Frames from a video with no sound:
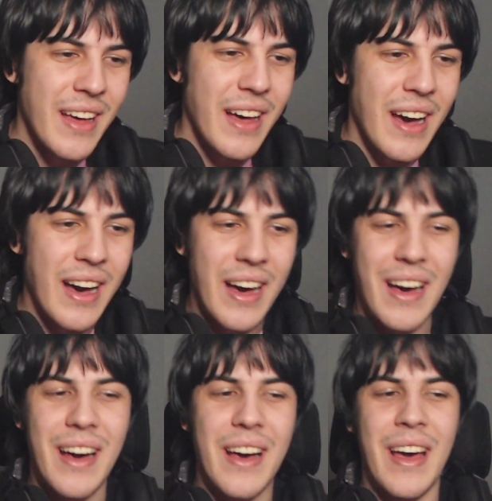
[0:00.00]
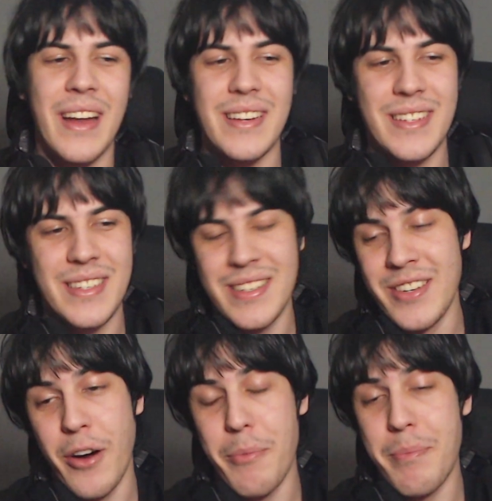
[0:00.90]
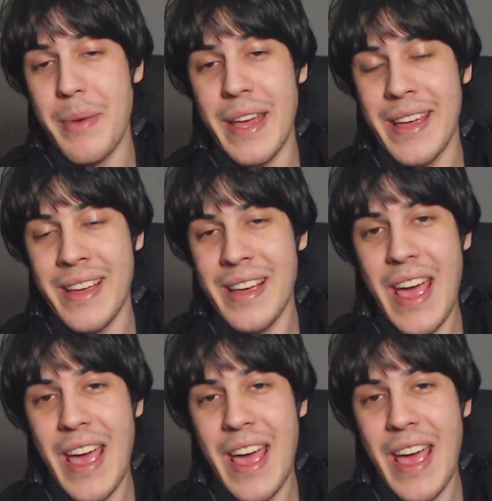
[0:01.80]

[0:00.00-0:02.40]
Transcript: not being